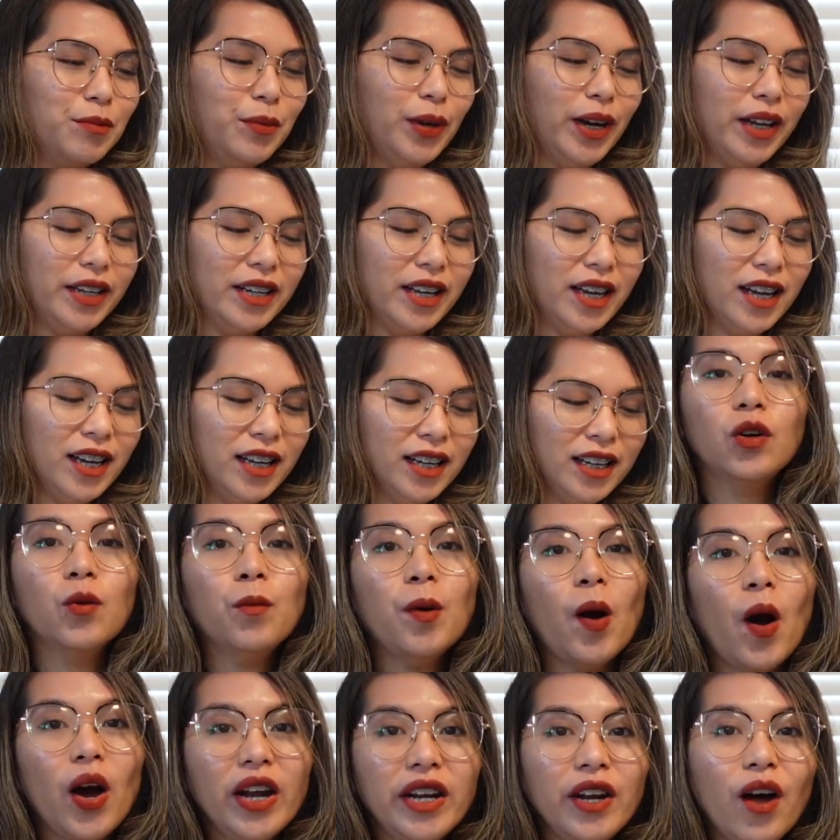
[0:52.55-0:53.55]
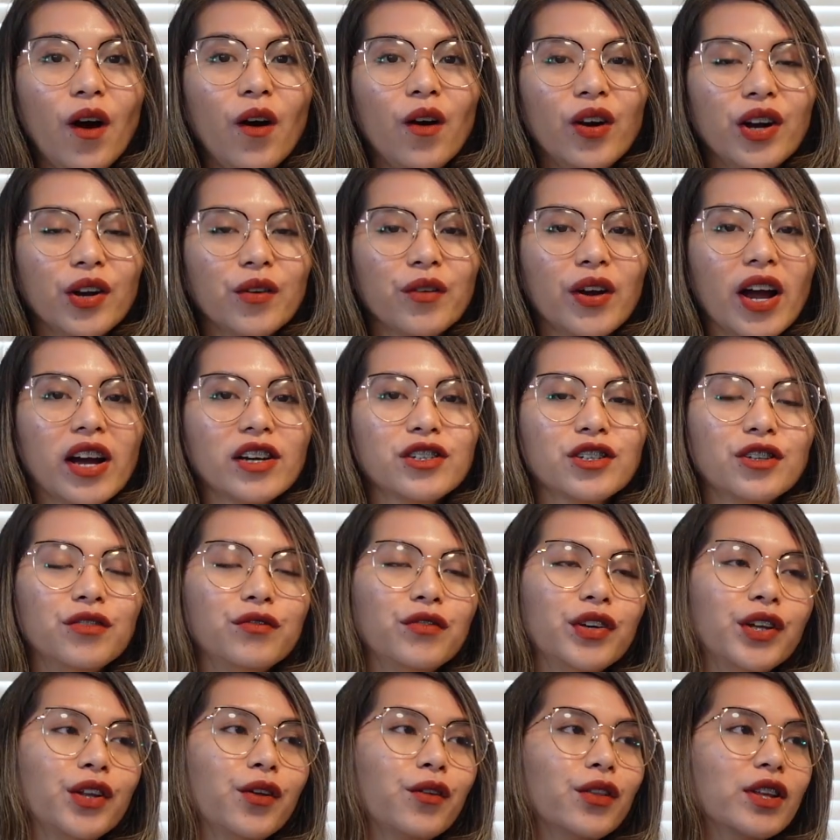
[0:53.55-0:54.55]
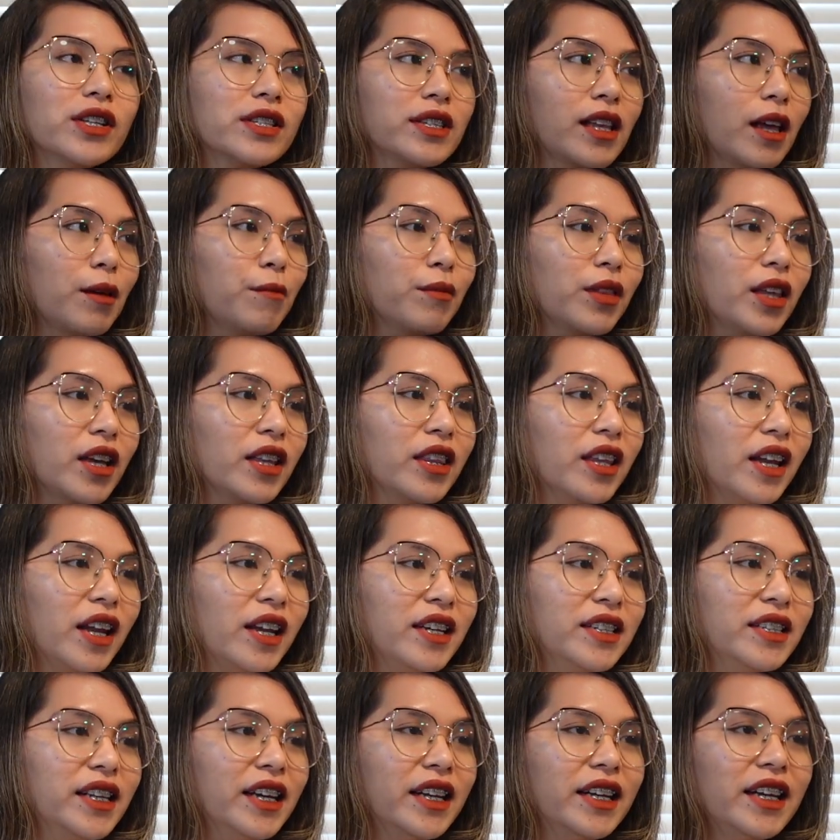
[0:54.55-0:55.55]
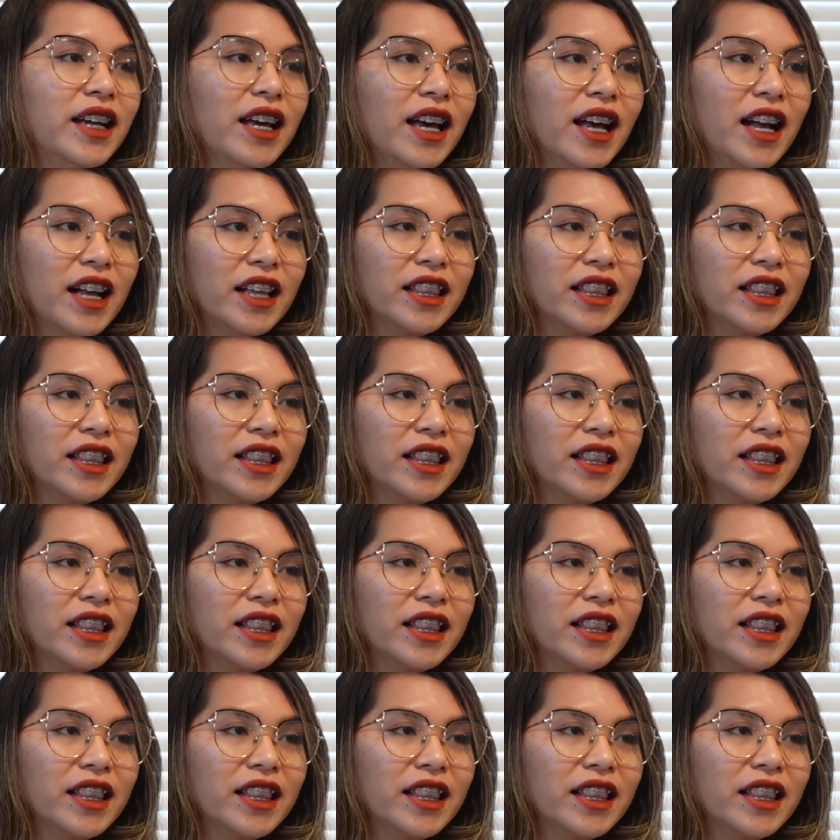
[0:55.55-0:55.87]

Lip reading: ba na gumawa din ako ng reaction video the same thing that I did